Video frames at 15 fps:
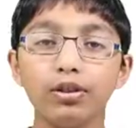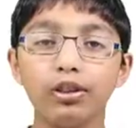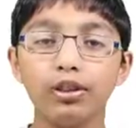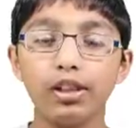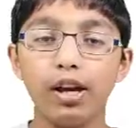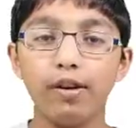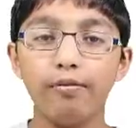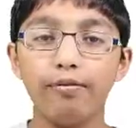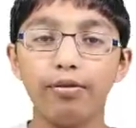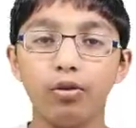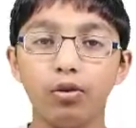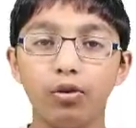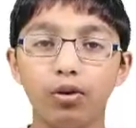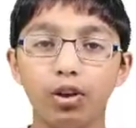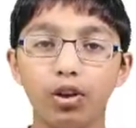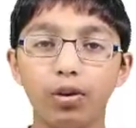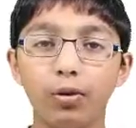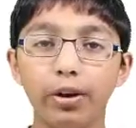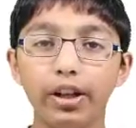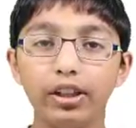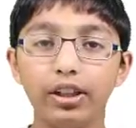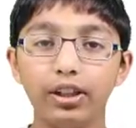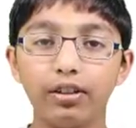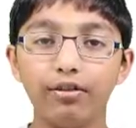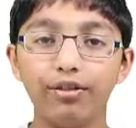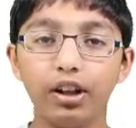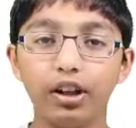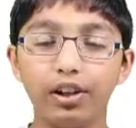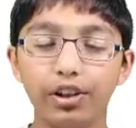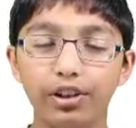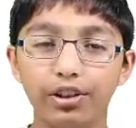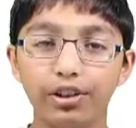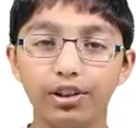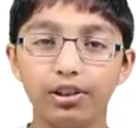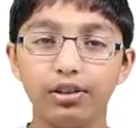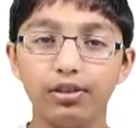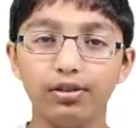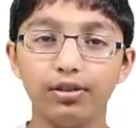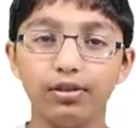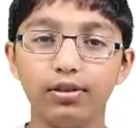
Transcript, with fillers: on to step 4, creating the functions.